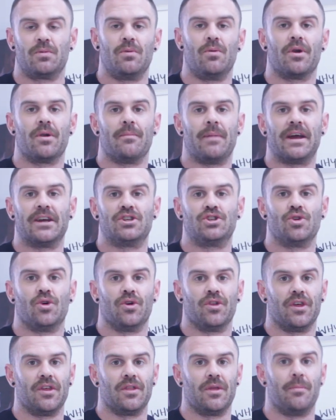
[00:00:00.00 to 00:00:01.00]
We want to make
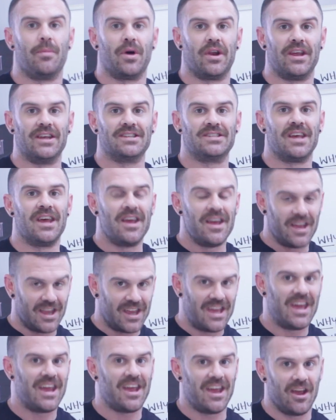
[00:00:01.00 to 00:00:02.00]
sure that the body is
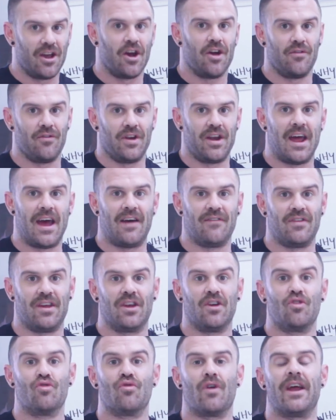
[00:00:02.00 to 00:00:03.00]
kicking over and
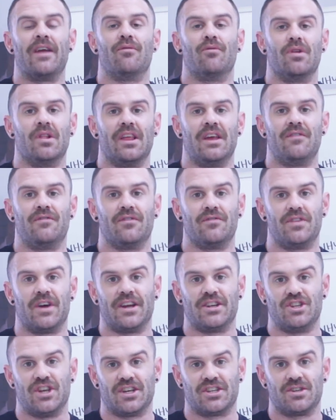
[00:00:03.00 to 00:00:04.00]
having great relief of
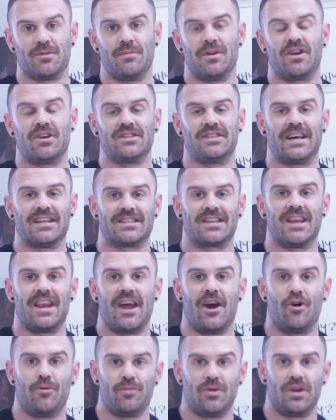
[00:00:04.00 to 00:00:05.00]
digestion because that's going
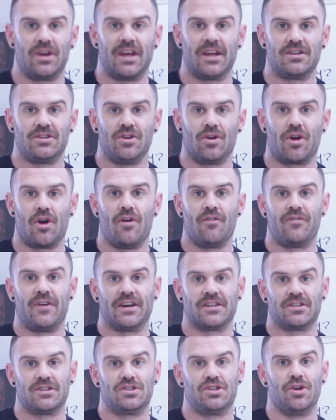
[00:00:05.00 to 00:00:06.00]
to help you to get to your goal
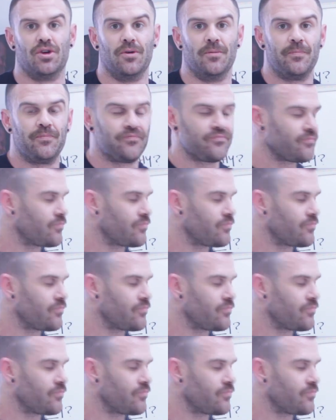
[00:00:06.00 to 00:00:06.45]
faster too.